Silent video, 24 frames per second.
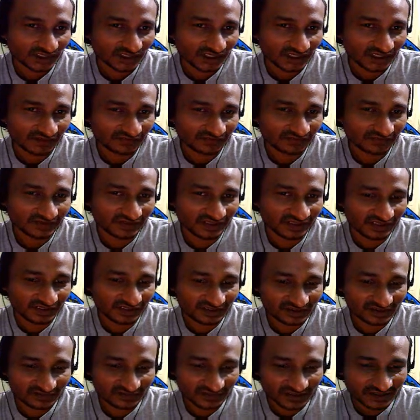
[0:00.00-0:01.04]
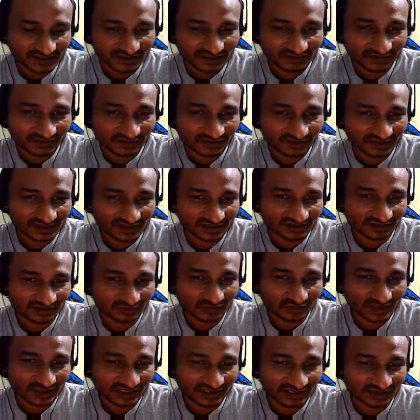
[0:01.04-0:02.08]
If these friends of yours are
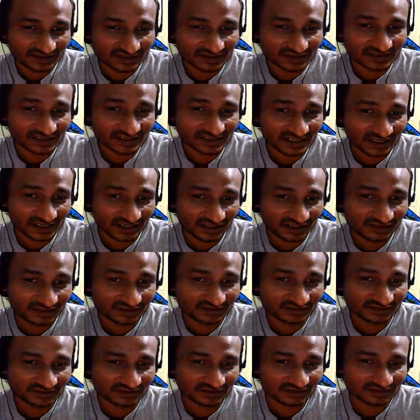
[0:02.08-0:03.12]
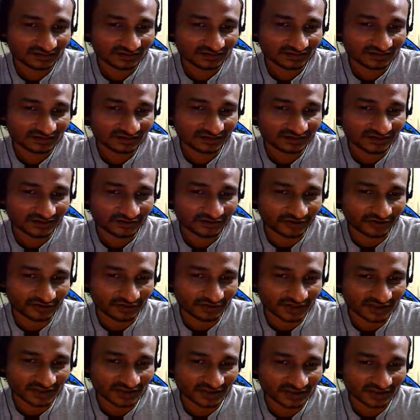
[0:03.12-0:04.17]
not willing to sign the
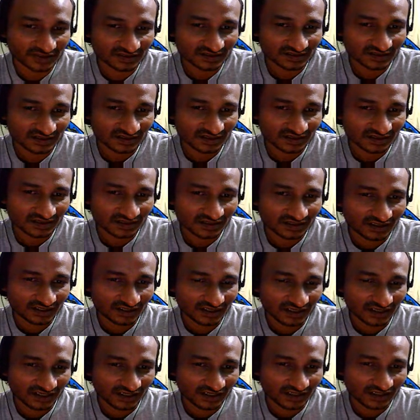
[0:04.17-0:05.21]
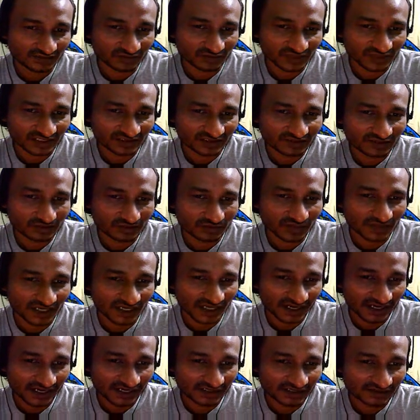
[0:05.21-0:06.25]
agreements and willing to
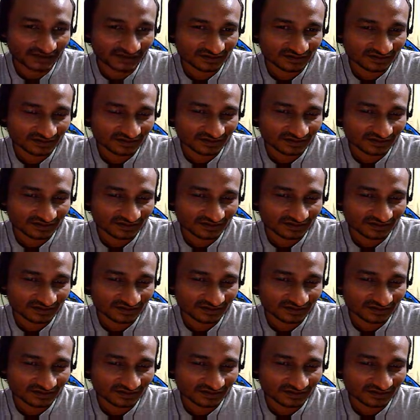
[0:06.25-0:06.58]
abide